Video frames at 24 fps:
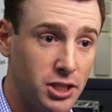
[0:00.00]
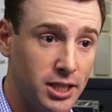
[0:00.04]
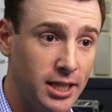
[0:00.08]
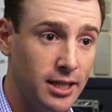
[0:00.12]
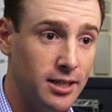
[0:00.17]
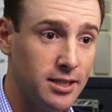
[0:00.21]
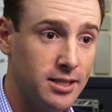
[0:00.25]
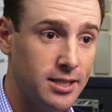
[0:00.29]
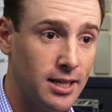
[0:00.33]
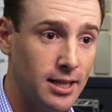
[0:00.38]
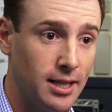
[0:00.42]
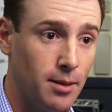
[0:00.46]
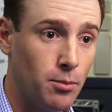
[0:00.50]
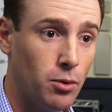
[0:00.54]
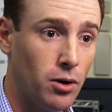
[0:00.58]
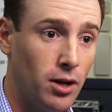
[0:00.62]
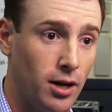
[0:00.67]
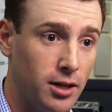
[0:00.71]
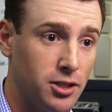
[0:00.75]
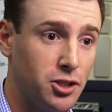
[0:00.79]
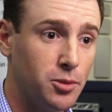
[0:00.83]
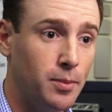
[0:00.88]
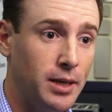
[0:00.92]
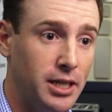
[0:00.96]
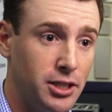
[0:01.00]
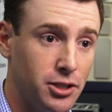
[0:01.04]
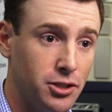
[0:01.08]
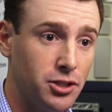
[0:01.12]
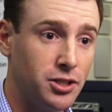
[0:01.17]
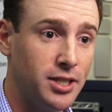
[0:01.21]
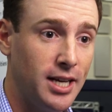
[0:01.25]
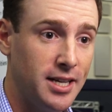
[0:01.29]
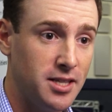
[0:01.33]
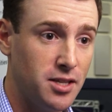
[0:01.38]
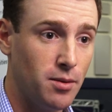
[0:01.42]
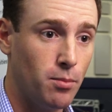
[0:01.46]
skills that liberal arts majors
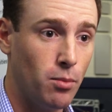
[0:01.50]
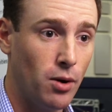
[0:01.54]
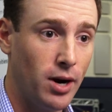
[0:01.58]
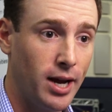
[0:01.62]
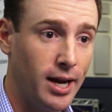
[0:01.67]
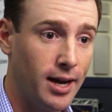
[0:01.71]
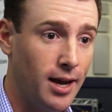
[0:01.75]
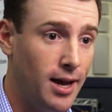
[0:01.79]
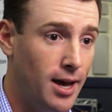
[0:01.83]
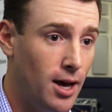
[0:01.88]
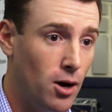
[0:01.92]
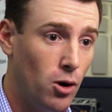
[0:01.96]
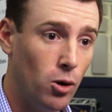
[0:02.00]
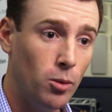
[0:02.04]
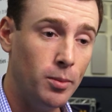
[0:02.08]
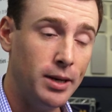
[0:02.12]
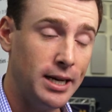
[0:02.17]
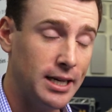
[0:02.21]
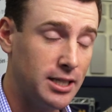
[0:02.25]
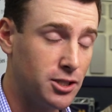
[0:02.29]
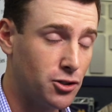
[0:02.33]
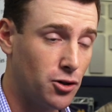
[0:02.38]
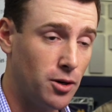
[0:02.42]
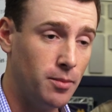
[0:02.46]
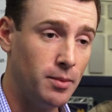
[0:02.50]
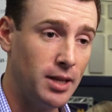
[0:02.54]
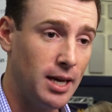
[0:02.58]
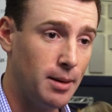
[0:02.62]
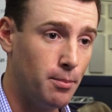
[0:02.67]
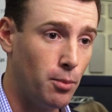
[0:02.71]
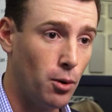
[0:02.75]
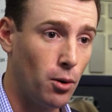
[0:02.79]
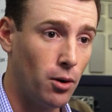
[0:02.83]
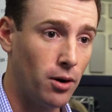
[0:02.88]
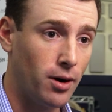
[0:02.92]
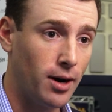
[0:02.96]
tend to bring will be extremely
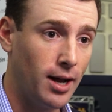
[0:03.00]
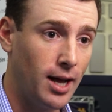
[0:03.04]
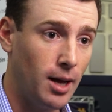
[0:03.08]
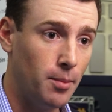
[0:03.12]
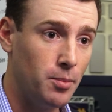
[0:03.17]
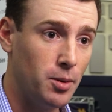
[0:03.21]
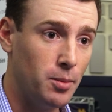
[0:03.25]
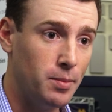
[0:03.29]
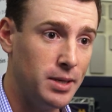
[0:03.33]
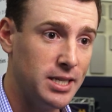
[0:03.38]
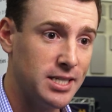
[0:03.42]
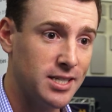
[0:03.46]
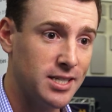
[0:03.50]
important and help you be